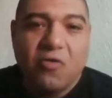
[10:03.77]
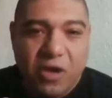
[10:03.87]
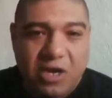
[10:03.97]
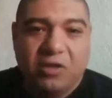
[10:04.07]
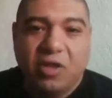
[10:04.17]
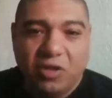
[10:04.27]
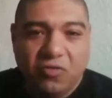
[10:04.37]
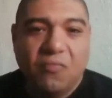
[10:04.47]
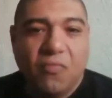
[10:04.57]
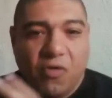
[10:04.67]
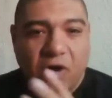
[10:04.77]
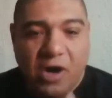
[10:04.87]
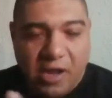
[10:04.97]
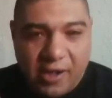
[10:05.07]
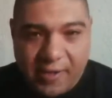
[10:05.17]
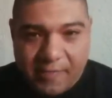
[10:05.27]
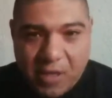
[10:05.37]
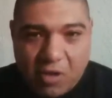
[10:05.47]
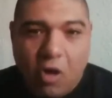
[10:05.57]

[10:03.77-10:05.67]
going into more uh,